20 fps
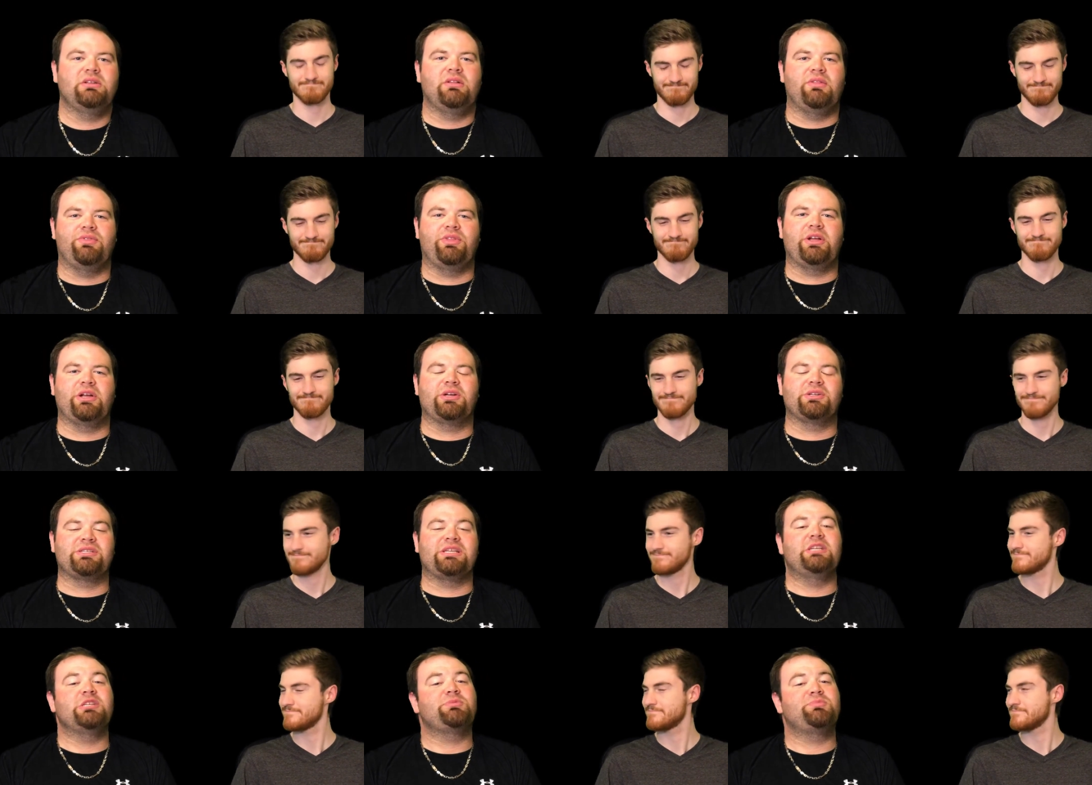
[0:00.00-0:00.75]

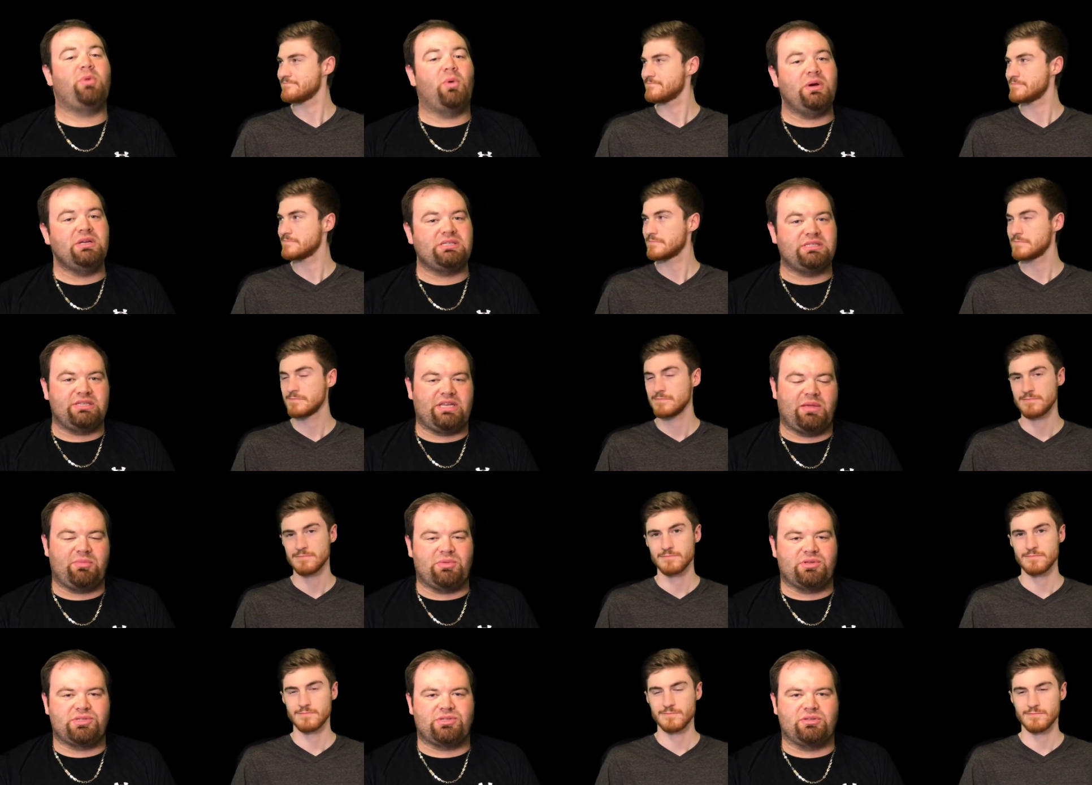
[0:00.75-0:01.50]
Speaker 1: Theirs is poison
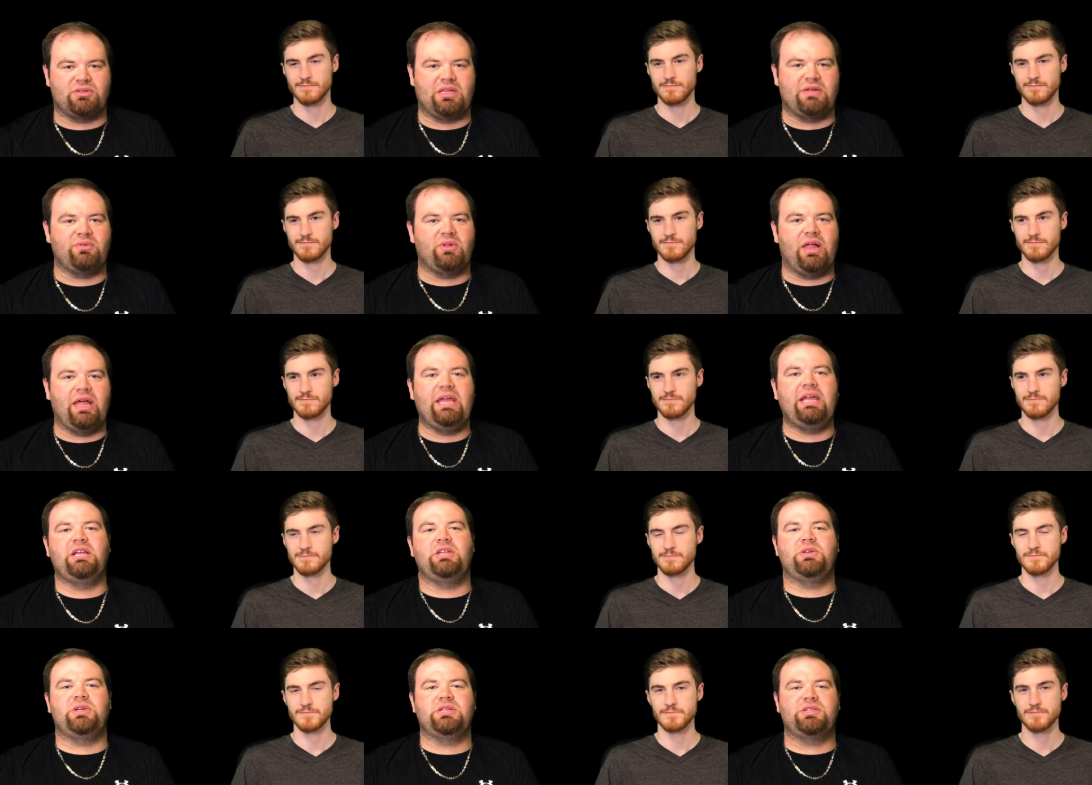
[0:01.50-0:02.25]
damage. At level
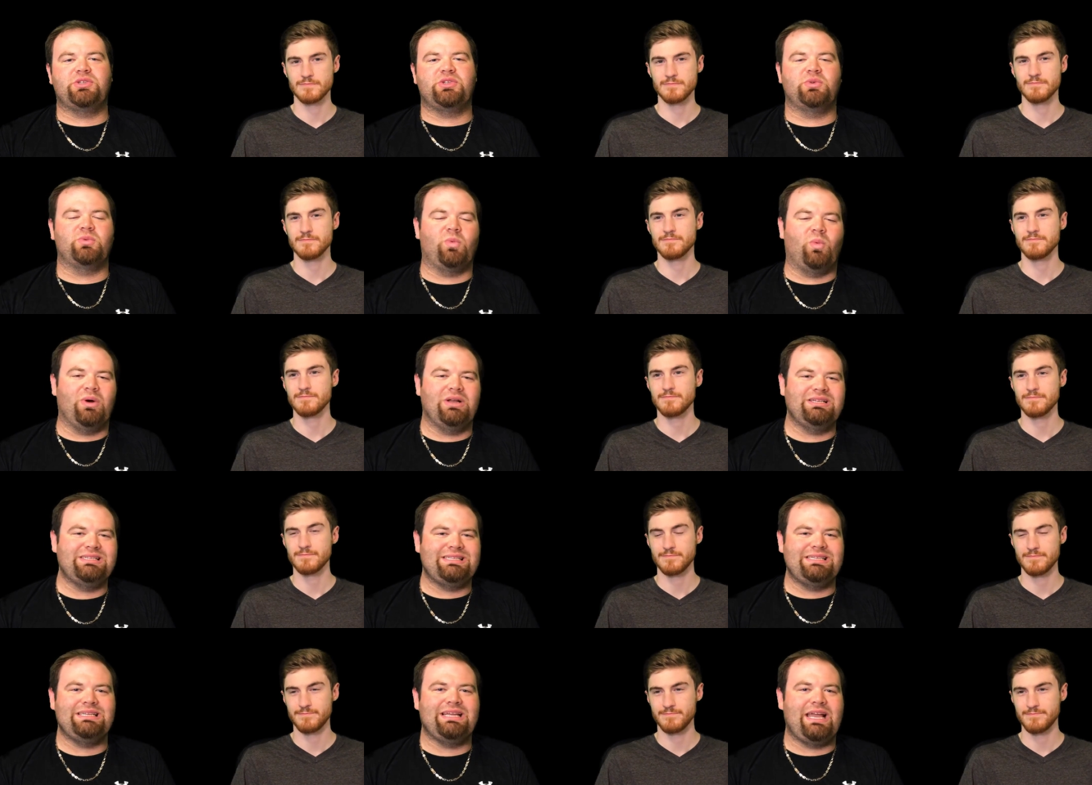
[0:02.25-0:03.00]
eight, you get to do
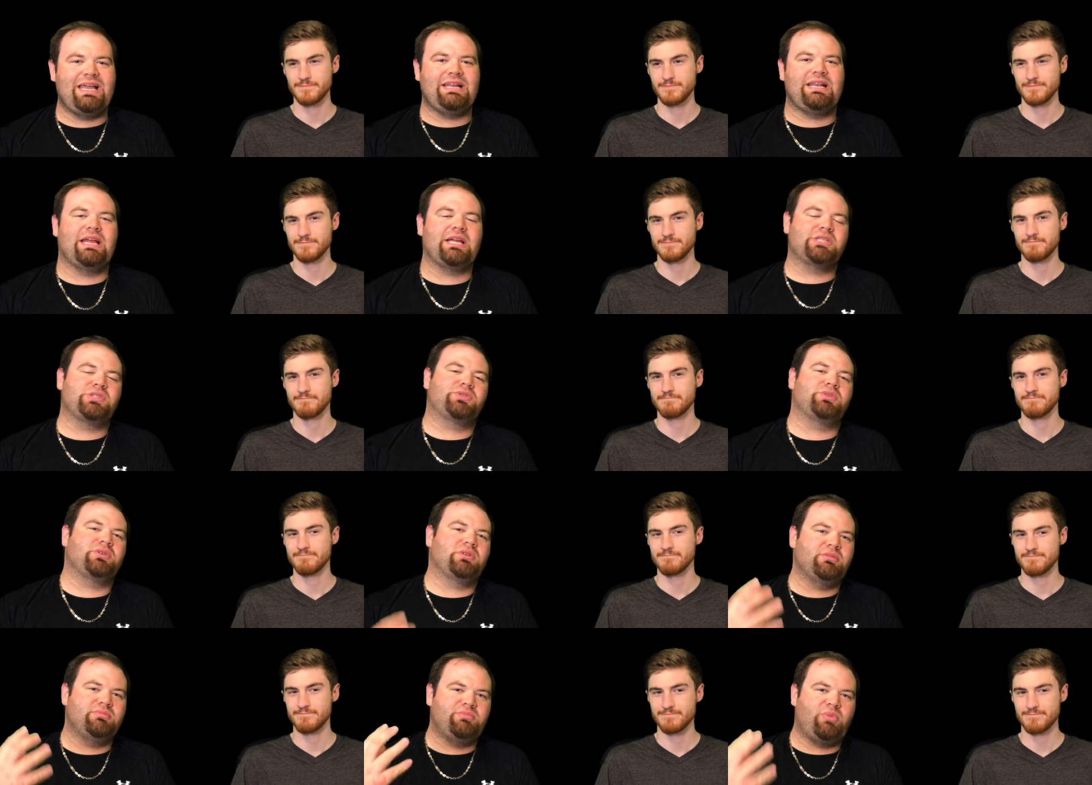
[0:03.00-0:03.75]
one d eight
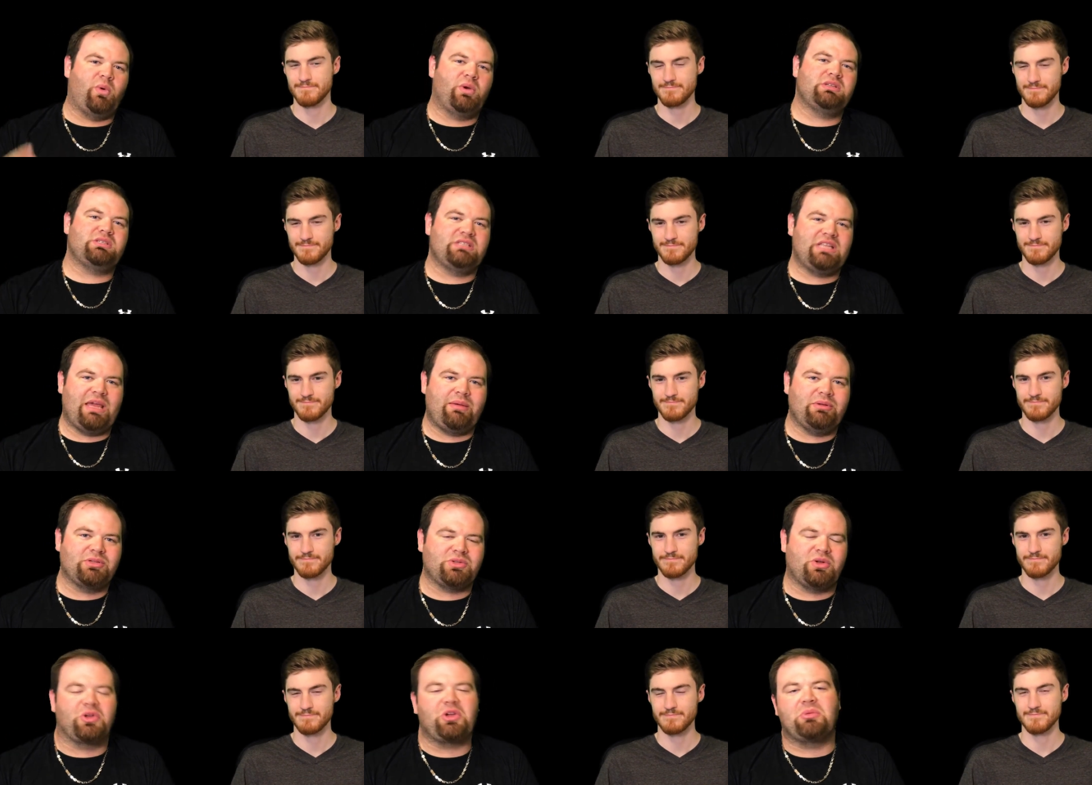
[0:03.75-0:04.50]
extra poison
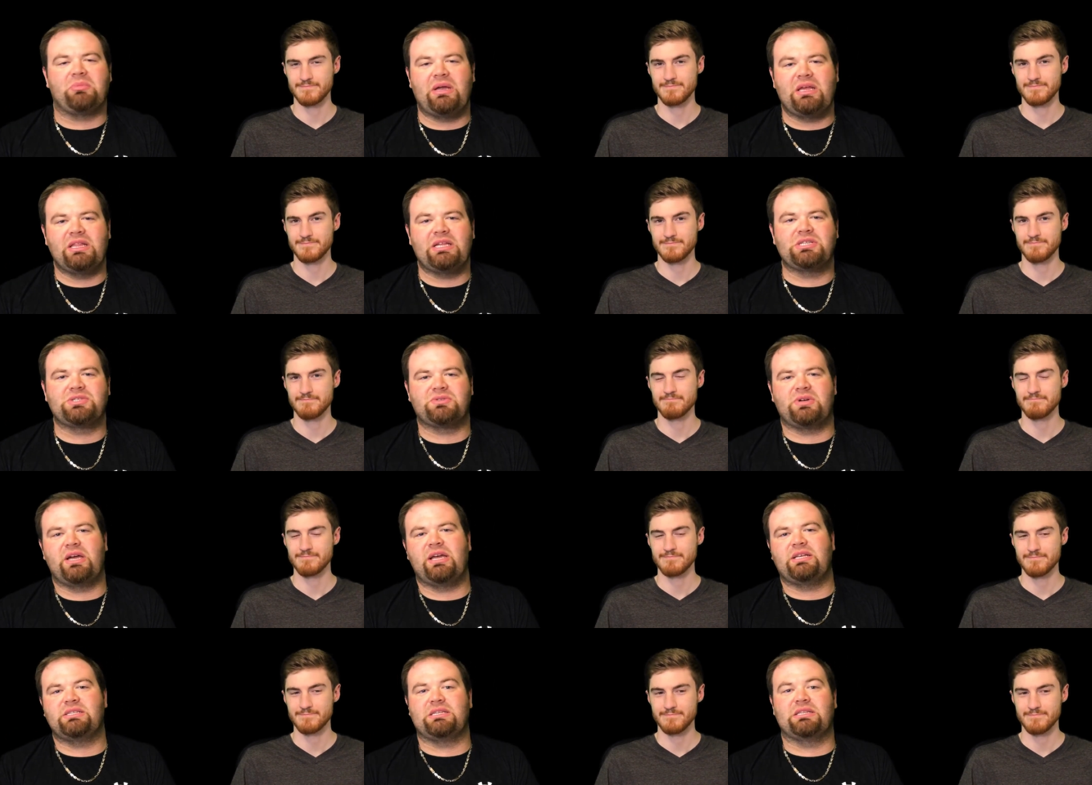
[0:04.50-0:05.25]
damage on your melee
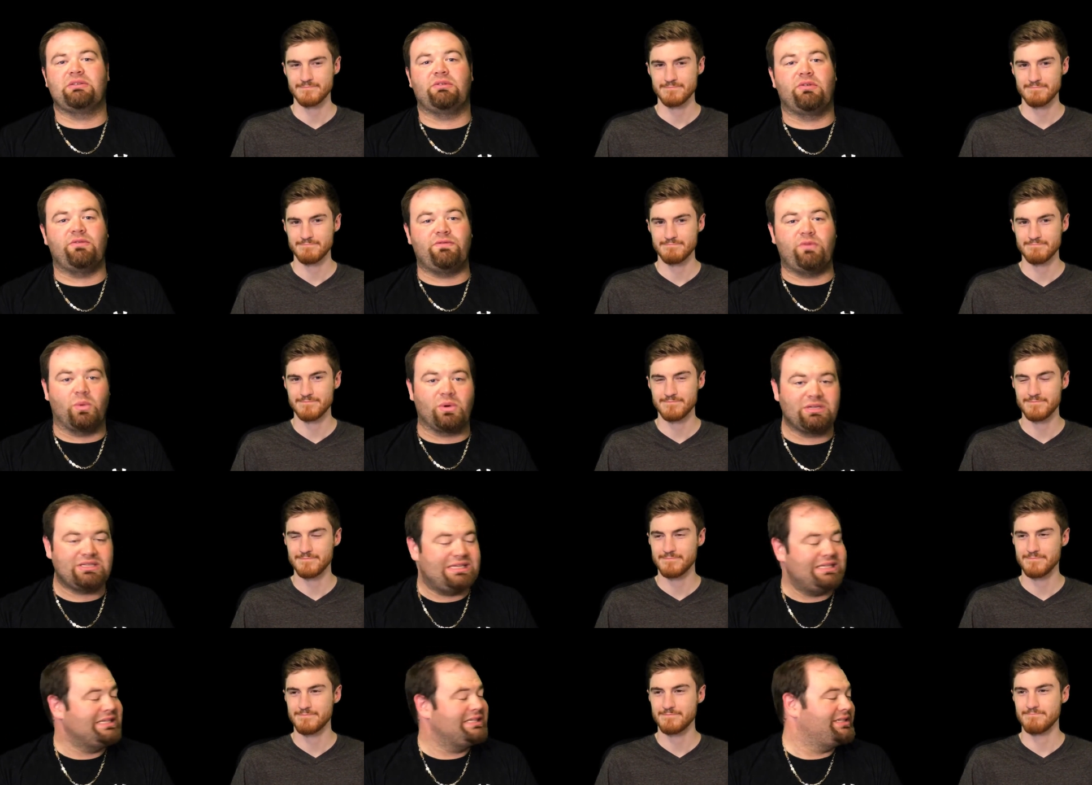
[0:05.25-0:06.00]
strikes. At level
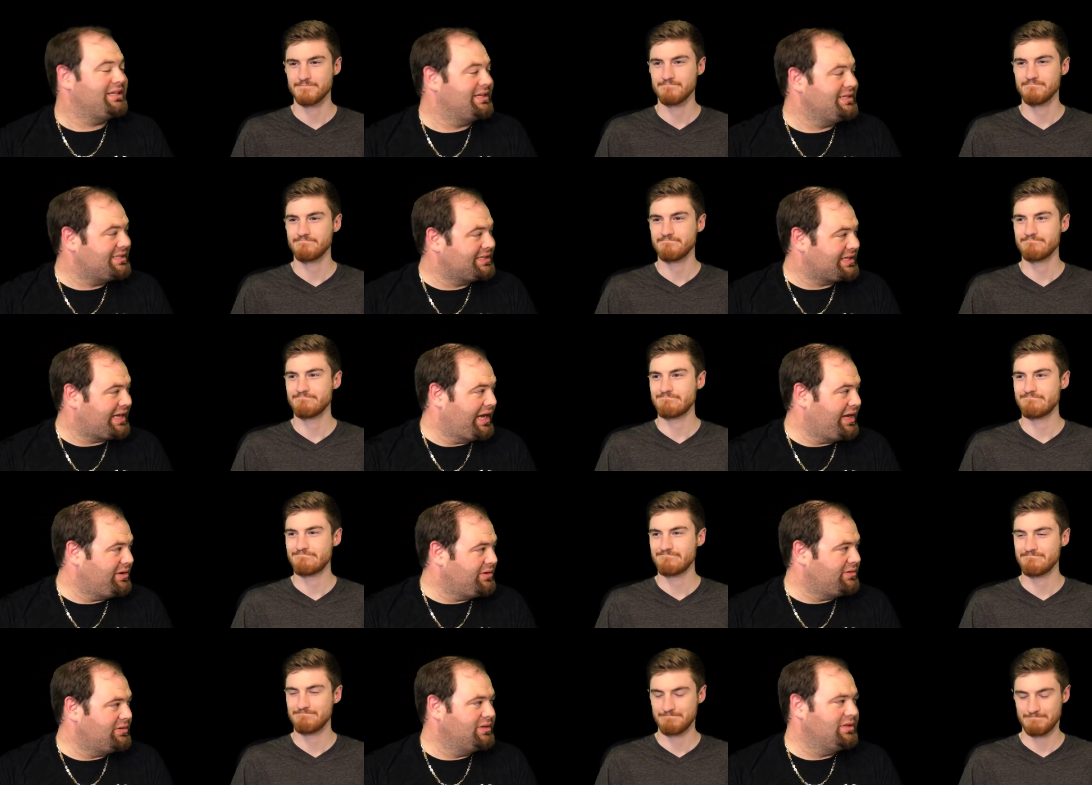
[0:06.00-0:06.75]
fourteen, it does
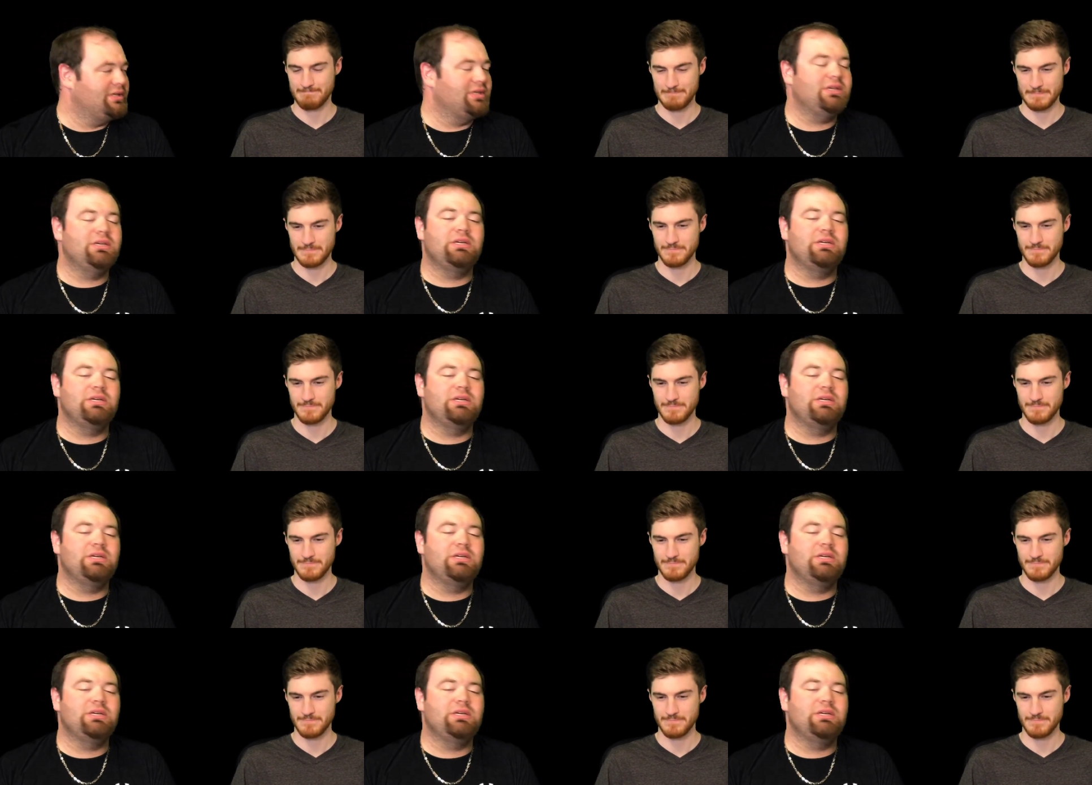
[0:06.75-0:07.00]
scale